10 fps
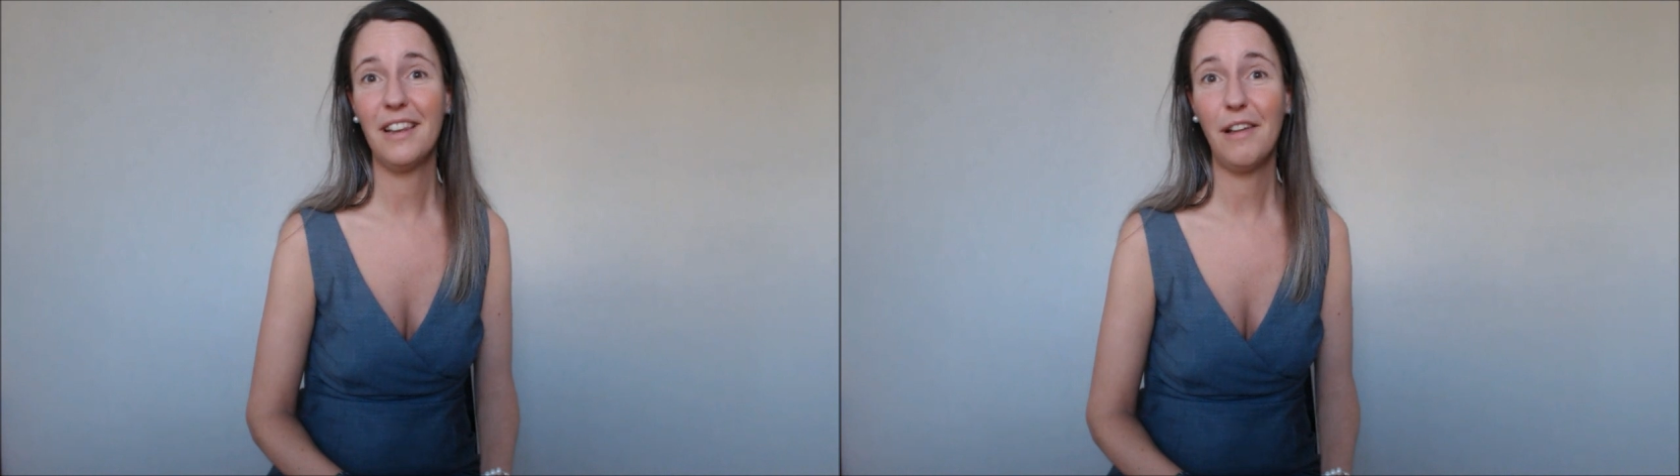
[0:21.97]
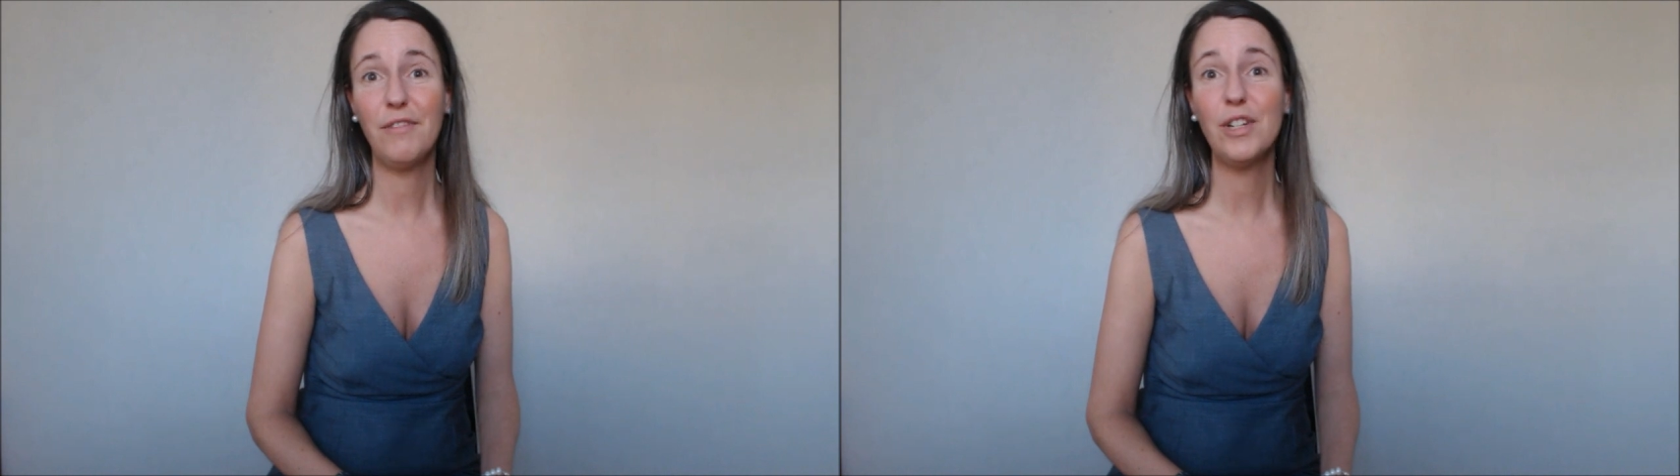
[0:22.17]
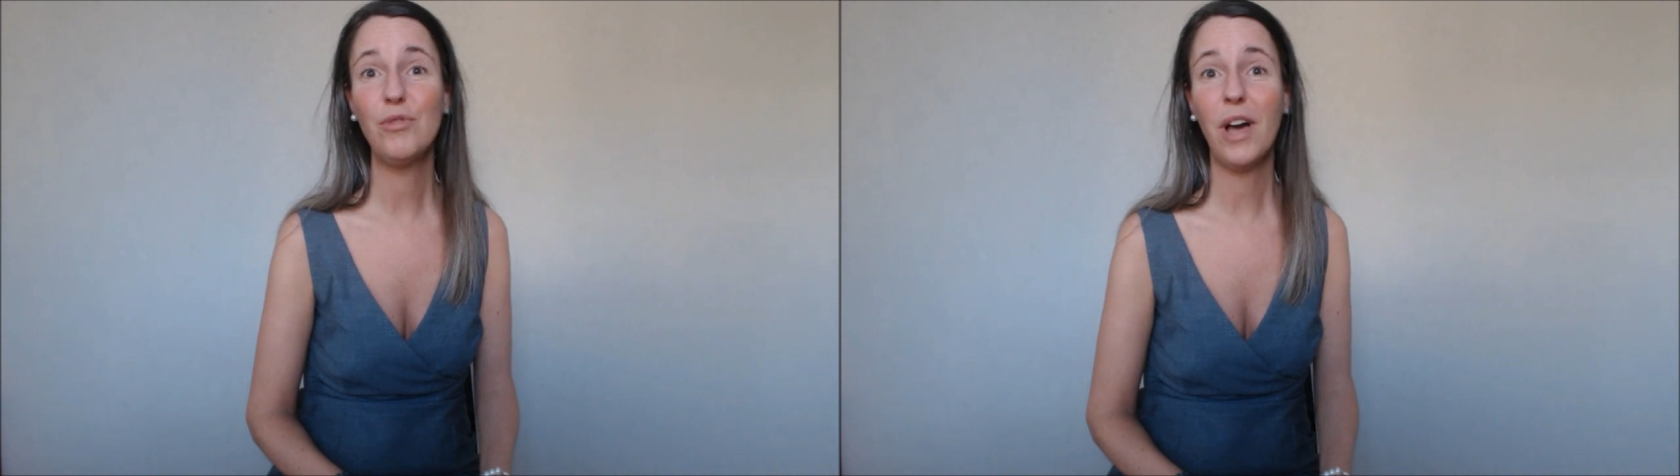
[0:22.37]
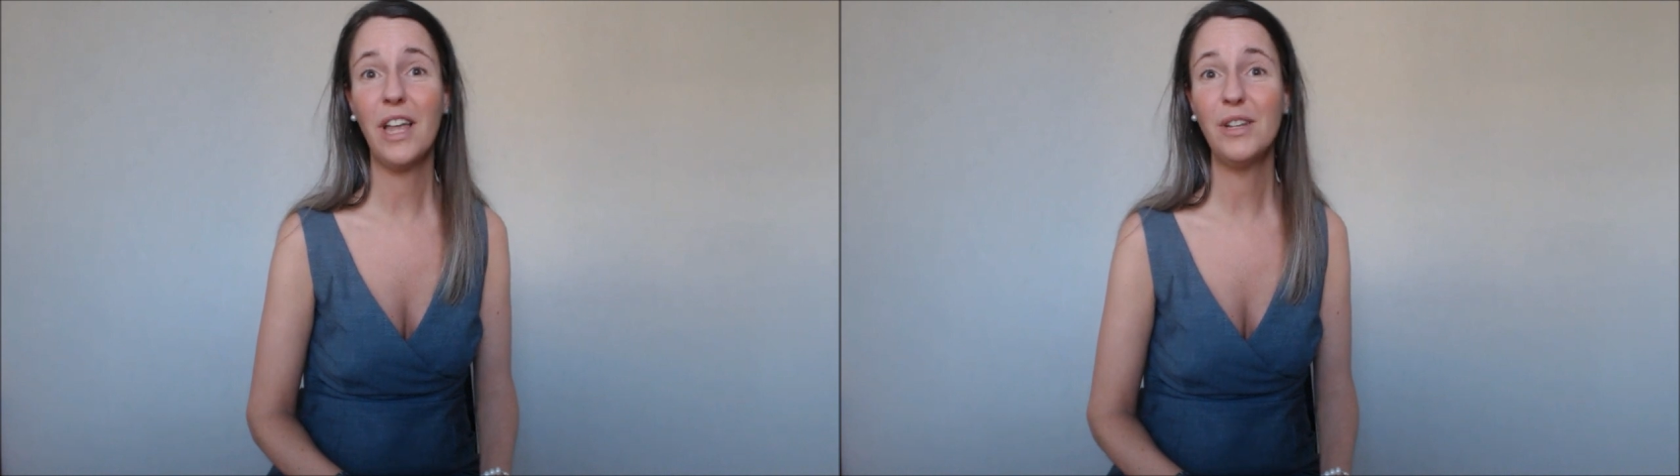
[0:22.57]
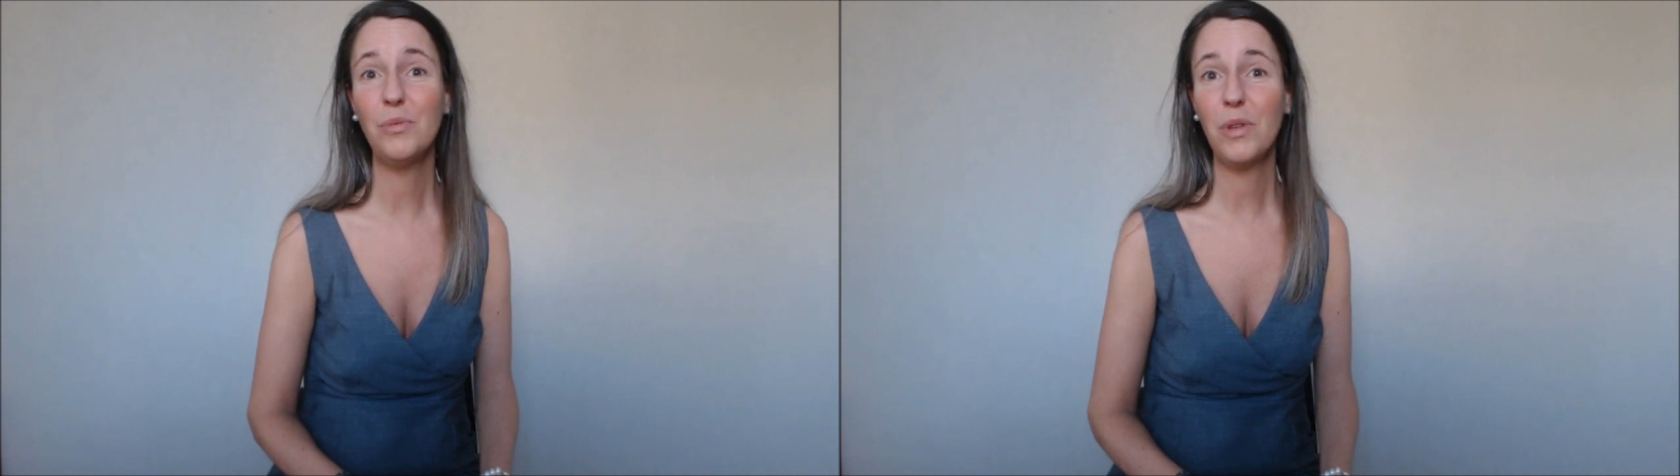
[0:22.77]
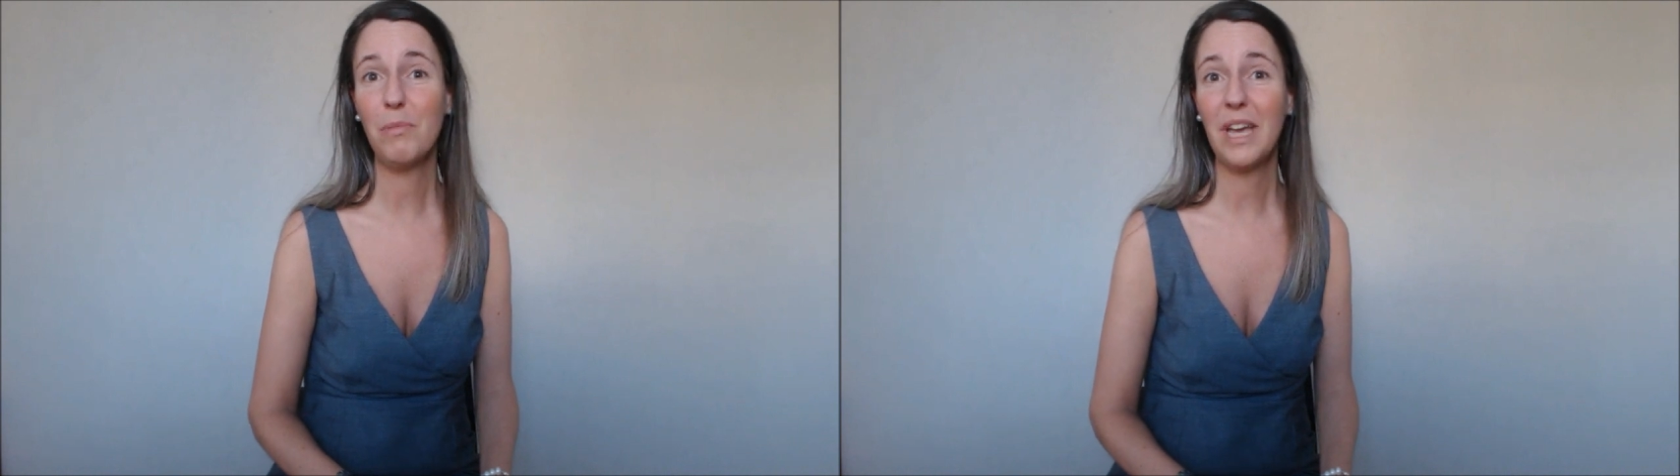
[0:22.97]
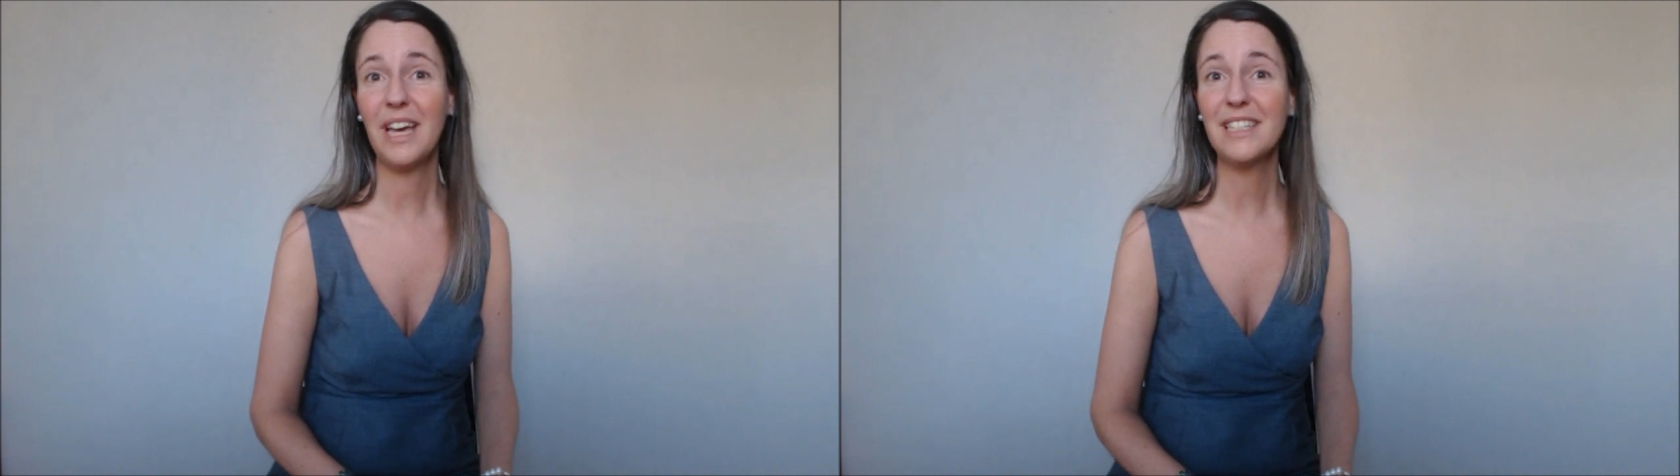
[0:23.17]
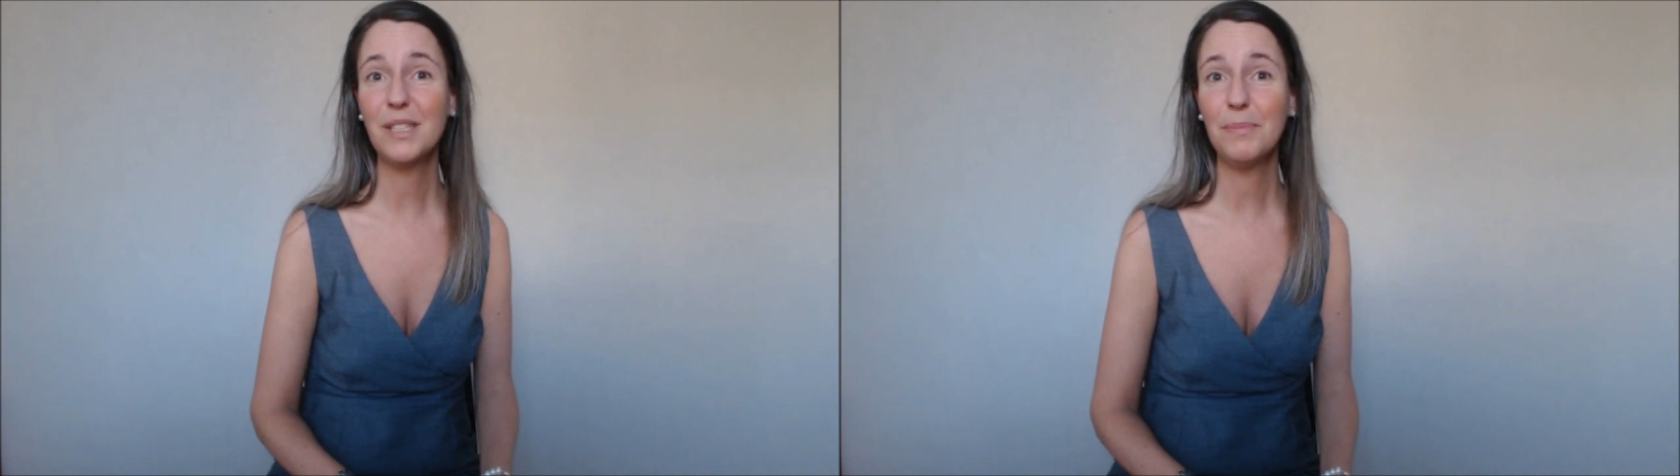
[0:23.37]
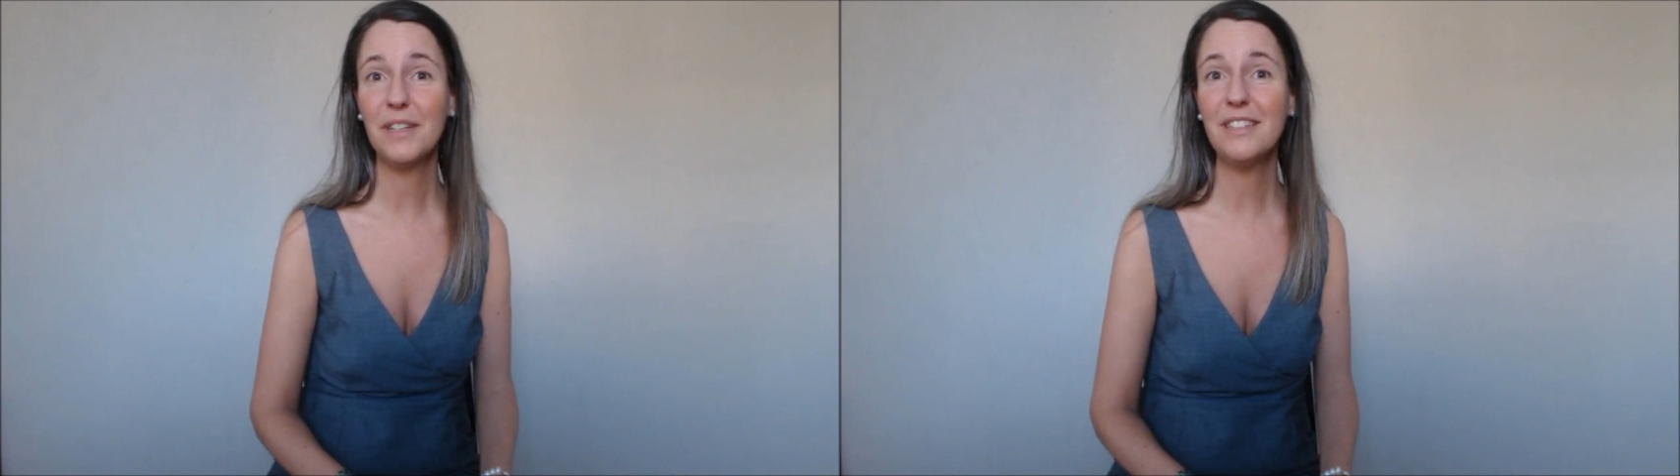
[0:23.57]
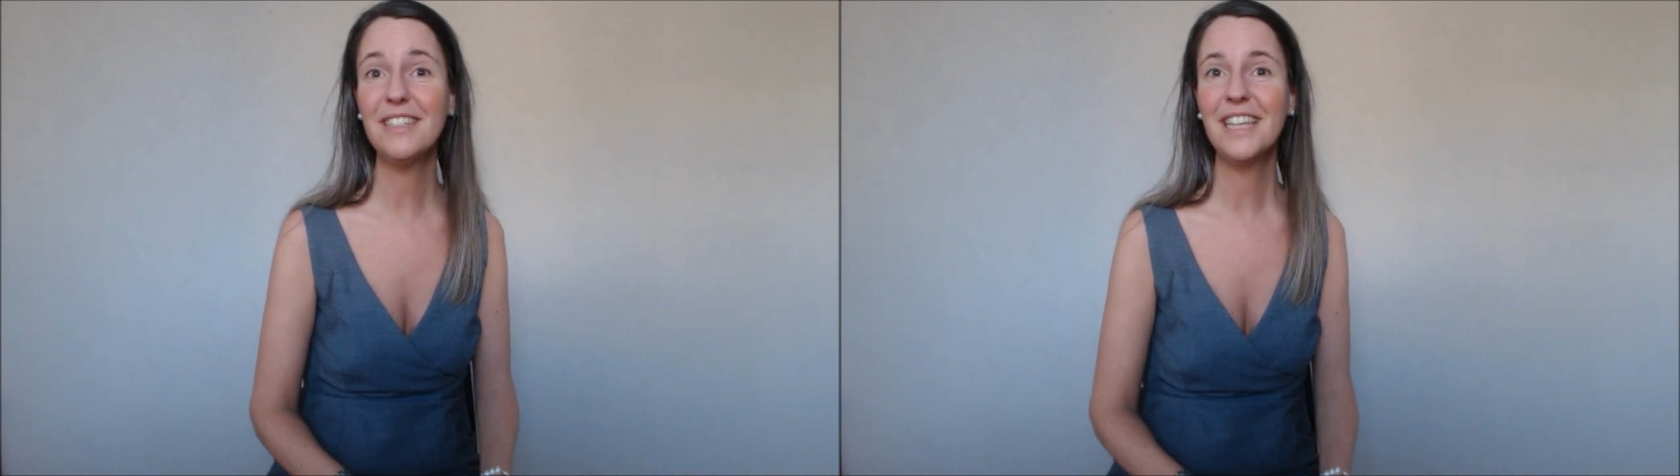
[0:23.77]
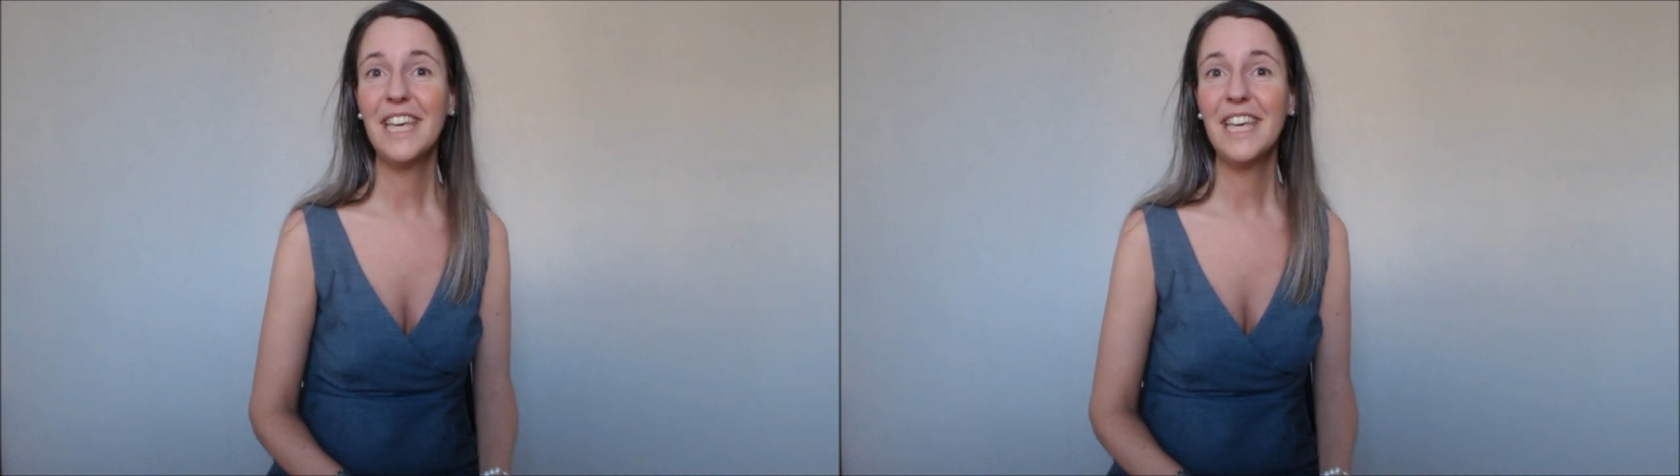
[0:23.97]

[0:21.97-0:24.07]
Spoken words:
lovely run with my husband.